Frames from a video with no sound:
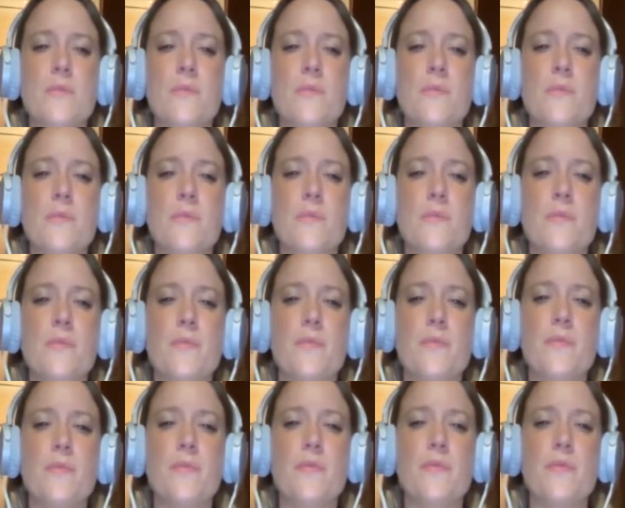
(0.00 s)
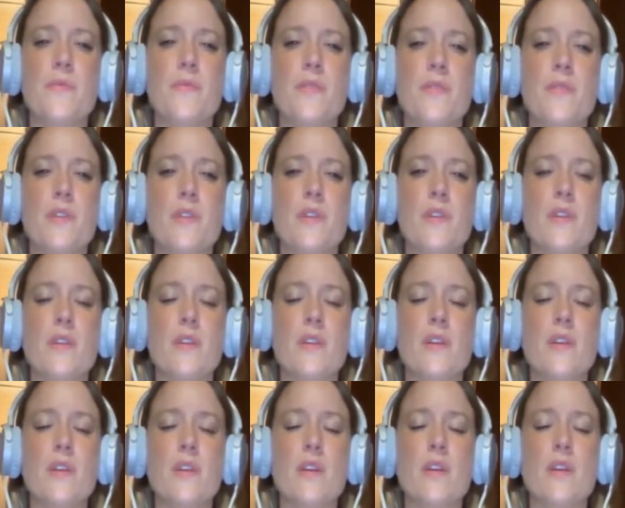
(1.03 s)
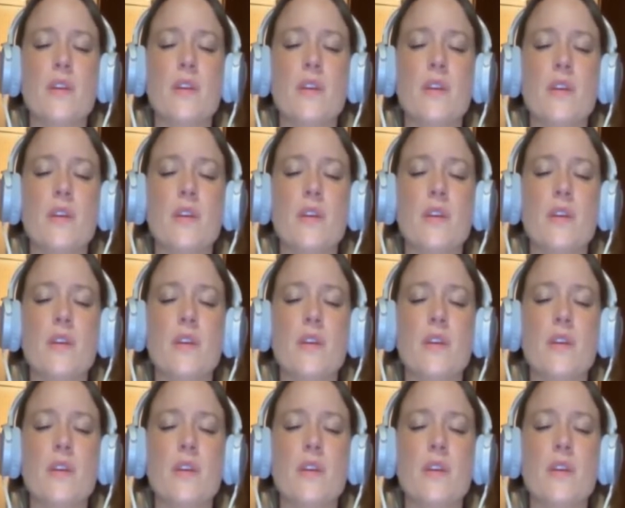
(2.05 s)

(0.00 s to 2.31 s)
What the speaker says: (silence)